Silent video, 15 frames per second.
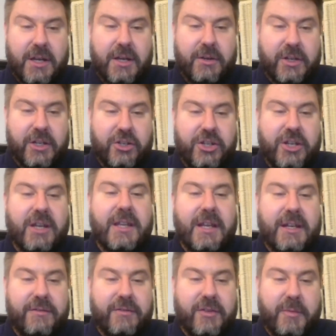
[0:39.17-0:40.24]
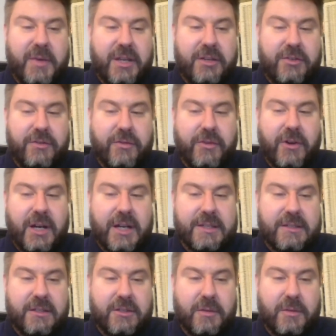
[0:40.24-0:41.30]
who can share that information for us
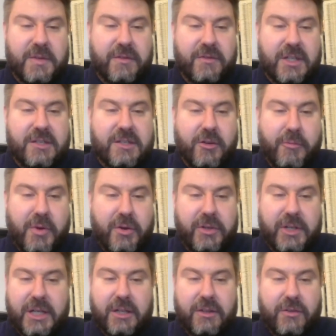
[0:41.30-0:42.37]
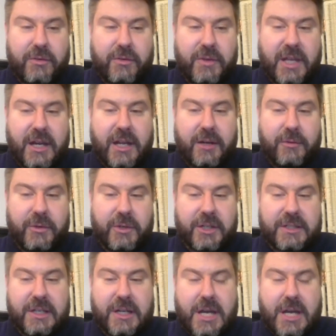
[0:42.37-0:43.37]
in terms of distributing it through their networks.